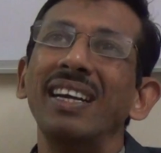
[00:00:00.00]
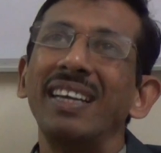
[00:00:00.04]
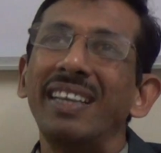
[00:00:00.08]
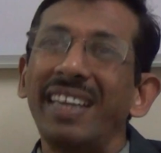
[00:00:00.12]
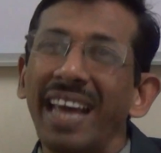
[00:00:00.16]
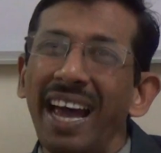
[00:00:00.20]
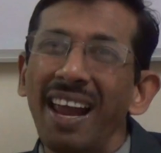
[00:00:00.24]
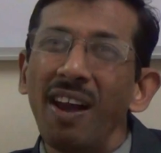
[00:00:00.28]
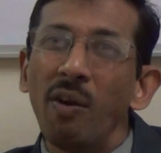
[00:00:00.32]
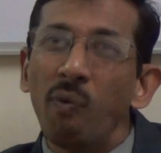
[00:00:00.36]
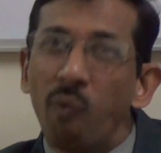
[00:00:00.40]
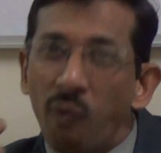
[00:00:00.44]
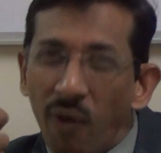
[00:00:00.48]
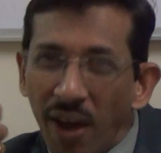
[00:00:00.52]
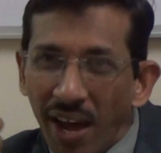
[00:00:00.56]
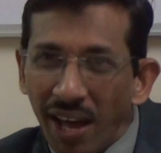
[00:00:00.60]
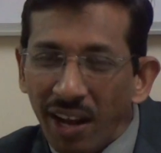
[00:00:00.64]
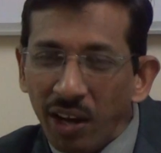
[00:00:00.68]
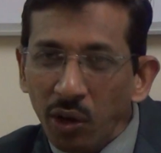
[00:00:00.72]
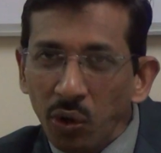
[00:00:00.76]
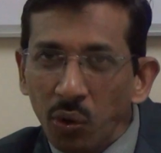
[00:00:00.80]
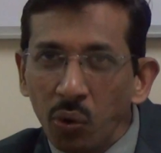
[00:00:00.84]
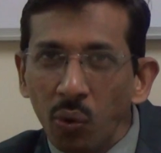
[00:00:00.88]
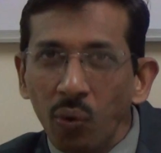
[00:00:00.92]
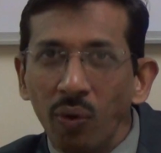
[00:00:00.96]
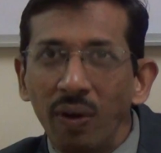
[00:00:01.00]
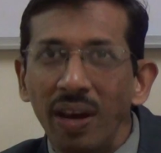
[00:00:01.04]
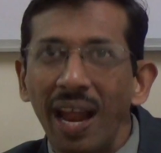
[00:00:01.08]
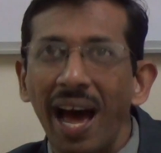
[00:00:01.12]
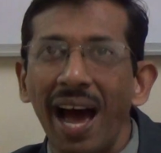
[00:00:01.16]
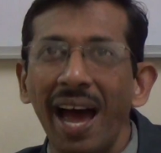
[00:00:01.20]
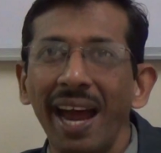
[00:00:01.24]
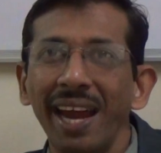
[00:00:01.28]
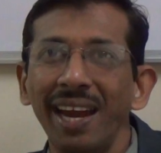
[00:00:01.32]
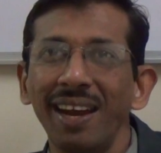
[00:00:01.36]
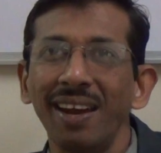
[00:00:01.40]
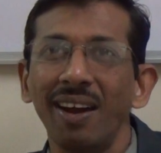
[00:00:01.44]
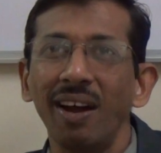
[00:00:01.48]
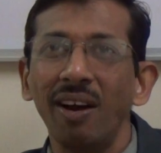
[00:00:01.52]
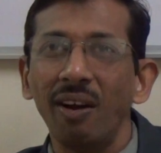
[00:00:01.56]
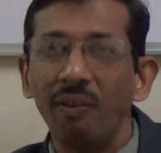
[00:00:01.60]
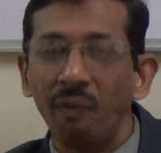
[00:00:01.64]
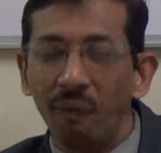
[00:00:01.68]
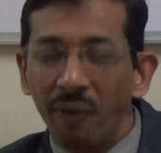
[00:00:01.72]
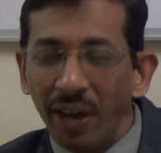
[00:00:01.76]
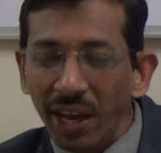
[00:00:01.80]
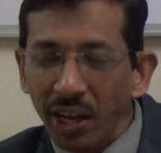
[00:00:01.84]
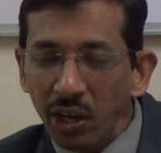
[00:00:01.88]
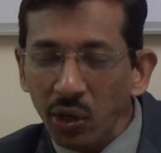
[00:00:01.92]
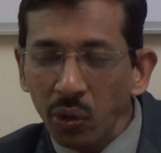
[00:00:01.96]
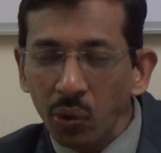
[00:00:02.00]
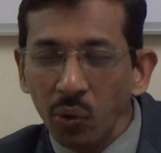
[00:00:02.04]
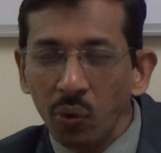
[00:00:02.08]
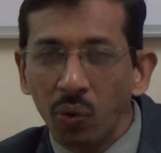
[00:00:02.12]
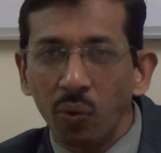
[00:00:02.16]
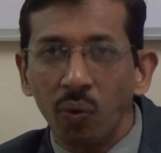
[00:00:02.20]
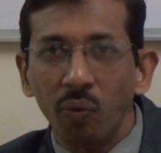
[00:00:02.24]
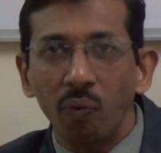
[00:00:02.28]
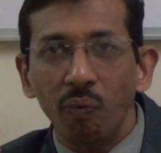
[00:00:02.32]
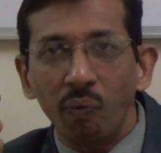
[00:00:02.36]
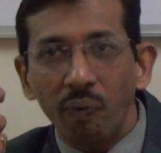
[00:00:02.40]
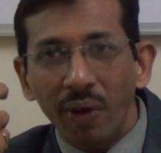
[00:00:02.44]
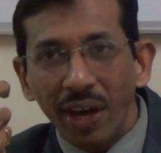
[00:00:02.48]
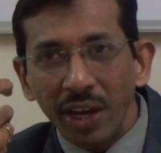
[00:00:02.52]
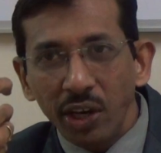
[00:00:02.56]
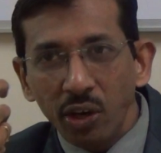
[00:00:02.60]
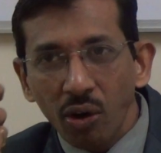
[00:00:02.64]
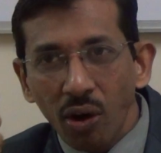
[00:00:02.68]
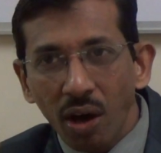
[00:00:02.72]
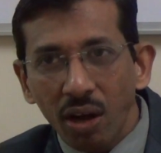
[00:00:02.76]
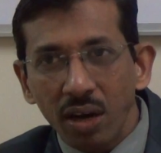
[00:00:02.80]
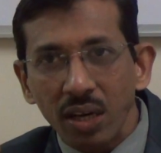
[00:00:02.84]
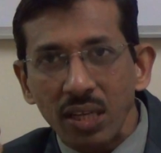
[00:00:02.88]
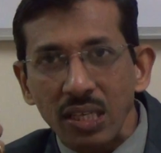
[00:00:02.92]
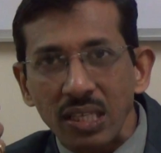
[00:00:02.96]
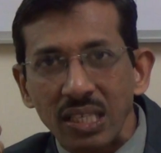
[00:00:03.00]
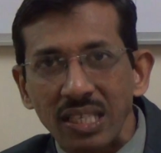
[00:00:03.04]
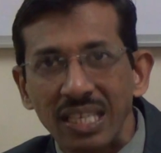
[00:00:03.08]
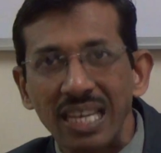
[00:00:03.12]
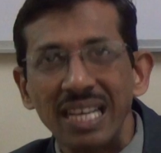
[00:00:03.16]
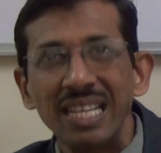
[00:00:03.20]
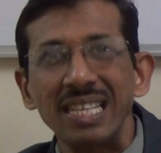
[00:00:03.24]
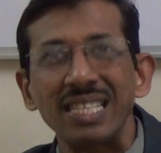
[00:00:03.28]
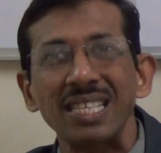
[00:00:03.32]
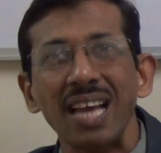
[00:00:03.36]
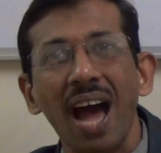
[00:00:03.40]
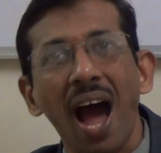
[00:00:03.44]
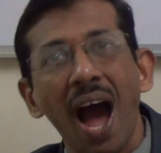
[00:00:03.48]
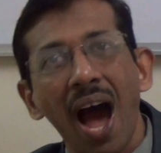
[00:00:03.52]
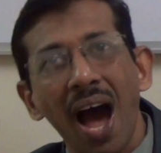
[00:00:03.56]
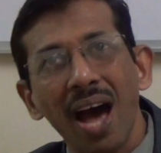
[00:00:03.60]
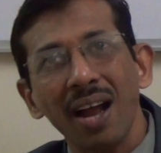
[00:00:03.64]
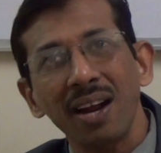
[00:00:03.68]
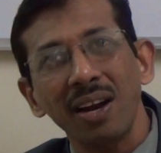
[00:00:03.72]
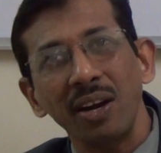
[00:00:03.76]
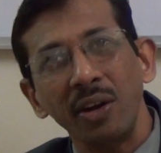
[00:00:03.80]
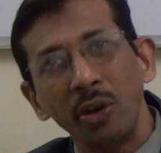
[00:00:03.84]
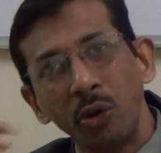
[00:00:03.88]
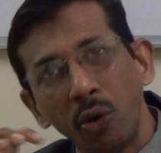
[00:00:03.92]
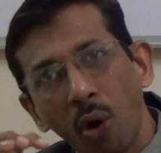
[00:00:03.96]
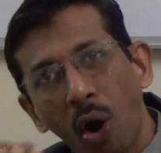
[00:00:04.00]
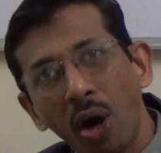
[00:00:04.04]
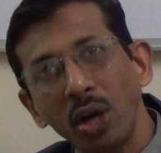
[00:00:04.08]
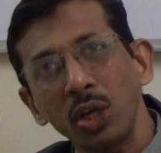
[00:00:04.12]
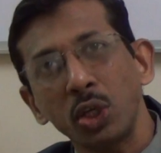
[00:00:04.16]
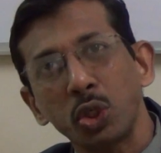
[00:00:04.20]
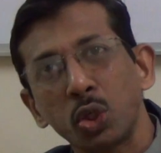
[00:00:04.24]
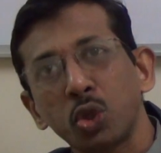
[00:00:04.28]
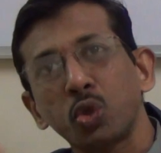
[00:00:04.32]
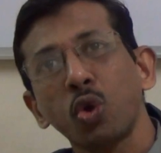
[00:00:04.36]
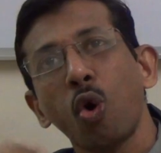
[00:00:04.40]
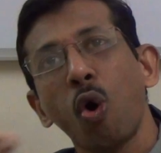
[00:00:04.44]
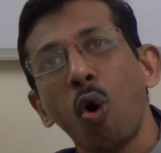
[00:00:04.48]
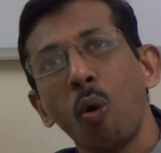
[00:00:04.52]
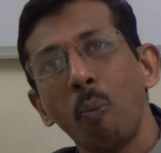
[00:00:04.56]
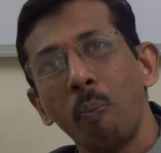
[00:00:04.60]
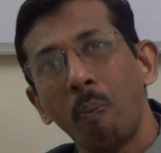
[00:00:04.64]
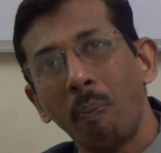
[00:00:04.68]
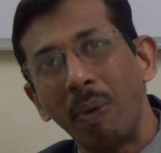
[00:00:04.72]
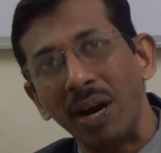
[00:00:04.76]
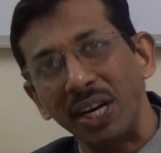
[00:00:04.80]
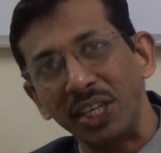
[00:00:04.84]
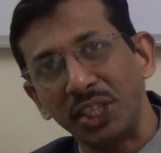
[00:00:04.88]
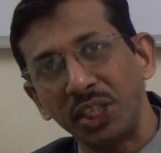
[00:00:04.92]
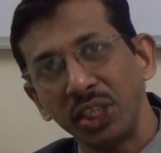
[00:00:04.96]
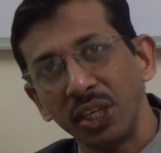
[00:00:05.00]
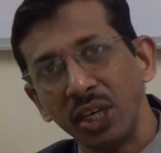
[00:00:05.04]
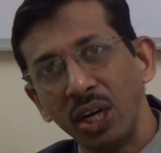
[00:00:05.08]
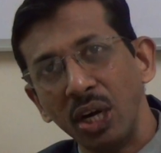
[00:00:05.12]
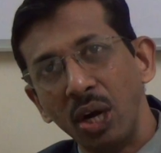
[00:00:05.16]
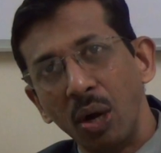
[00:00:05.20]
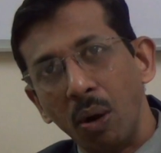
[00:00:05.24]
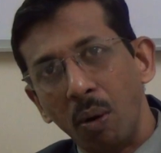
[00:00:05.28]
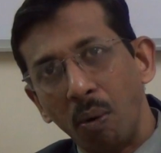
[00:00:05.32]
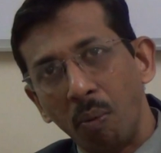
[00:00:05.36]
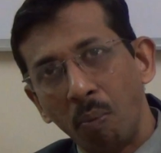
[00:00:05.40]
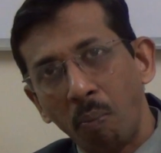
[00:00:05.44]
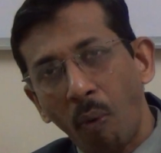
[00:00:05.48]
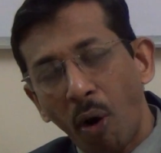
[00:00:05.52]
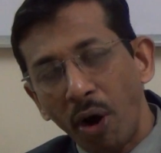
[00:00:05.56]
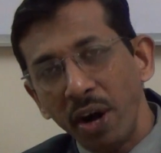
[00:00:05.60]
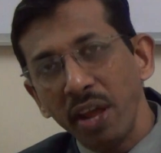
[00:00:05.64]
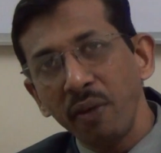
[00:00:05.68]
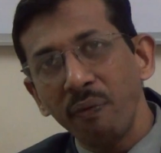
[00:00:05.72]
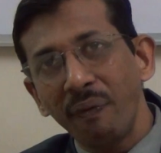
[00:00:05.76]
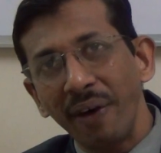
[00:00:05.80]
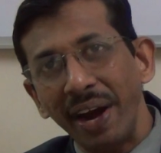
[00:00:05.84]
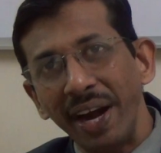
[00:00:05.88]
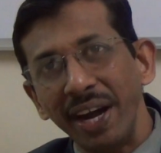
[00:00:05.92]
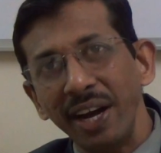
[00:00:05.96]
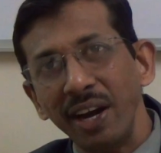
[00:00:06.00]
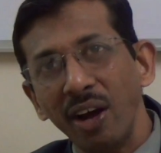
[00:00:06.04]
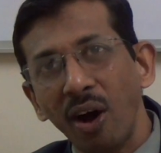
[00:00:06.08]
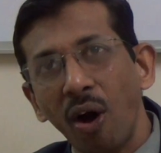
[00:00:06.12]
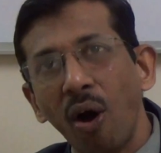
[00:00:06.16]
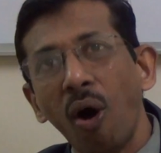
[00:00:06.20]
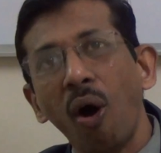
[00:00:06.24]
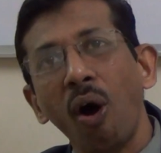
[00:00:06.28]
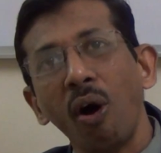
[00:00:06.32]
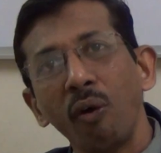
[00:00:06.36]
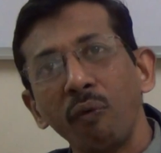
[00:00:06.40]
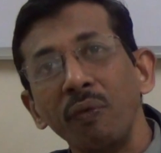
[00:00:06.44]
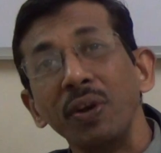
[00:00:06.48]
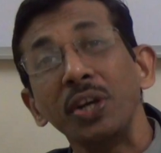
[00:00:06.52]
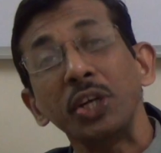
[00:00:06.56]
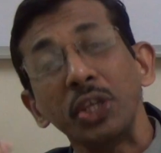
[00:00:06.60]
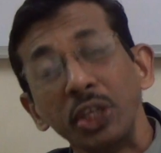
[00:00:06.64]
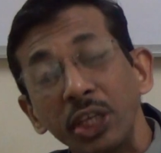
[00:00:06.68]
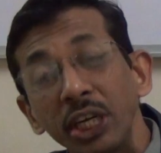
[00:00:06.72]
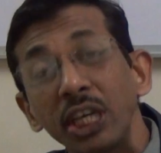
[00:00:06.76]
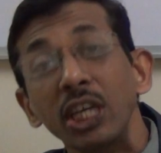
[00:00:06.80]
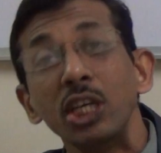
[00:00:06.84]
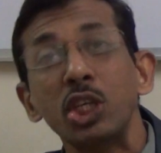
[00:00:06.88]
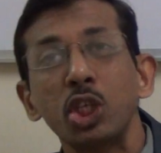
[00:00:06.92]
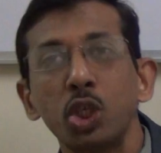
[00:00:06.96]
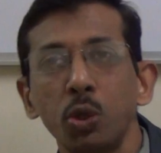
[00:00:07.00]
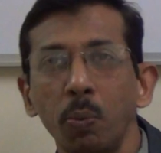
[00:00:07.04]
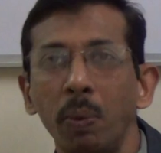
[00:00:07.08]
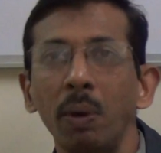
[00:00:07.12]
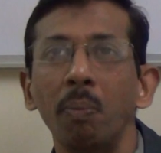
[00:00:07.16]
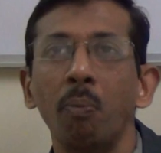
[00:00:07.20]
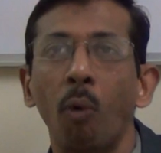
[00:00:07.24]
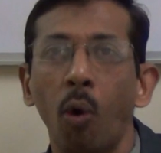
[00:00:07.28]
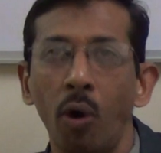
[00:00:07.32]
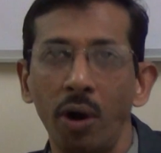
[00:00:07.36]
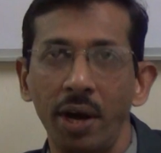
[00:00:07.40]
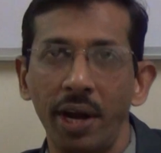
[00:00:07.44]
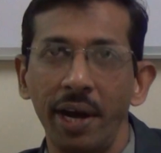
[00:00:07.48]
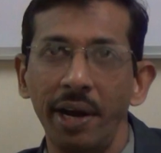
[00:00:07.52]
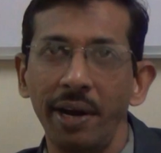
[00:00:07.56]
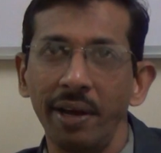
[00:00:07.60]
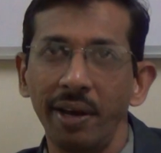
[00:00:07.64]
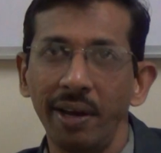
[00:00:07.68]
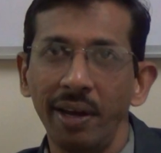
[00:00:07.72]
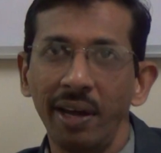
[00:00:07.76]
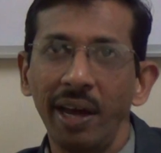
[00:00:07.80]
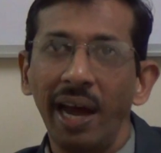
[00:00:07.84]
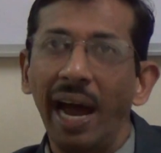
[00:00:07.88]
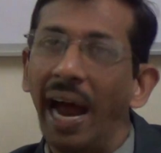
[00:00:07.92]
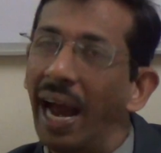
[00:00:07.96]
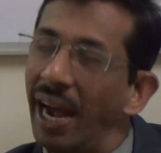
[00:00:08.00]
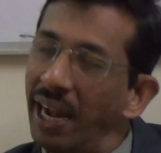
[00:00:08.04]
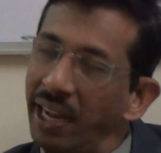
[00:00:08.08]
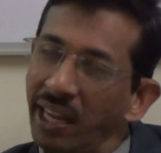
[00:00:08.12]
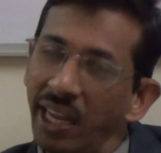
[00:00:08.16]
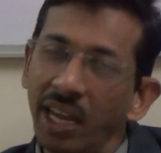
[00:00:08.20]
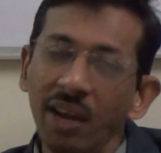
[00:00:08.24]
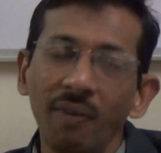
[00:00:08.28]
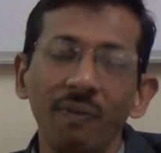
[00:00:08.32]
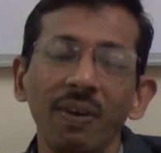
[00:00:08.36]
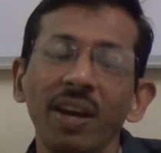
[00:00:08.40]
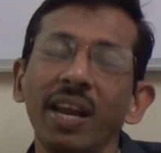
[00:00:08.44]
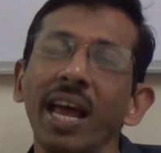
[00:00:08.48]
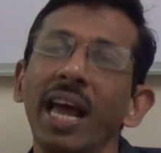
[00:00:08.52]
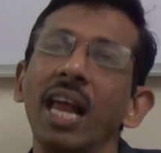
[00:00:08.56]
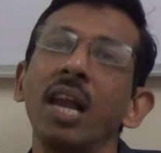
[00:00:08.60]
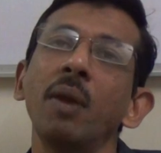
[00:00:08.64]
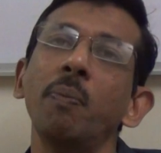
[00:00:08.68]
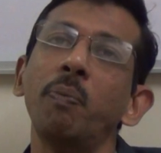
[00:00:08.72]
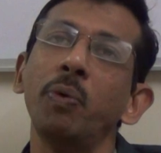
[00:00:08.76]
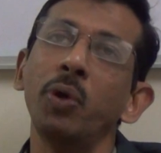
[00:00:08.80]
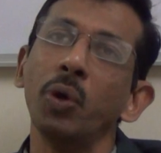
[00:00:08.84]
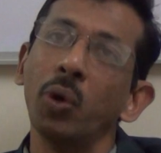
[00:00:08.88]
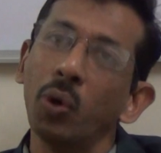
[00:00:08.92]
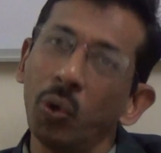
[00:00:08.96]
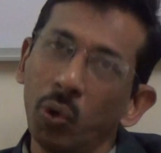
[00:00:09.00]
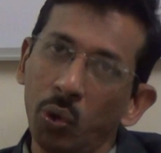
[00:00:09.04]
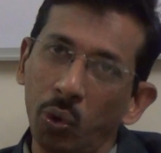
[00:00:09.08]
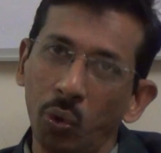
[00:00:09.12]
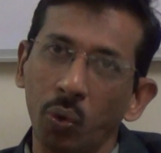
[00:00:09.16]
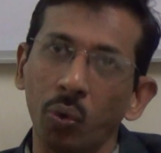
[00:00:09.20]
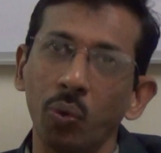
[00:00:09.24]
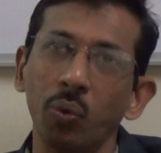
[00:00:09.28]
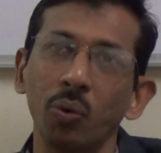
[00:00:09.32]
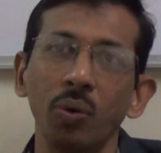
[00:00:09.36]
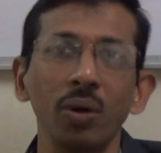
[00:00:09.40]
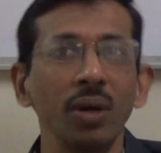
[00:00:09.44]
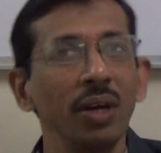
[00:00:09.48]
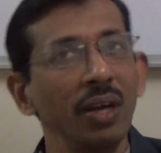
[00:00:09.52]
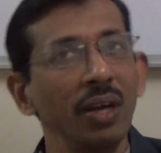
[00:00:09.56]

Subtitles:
tell where you lie, where your skills are not so much modified or which needs to be molded, and he will help you to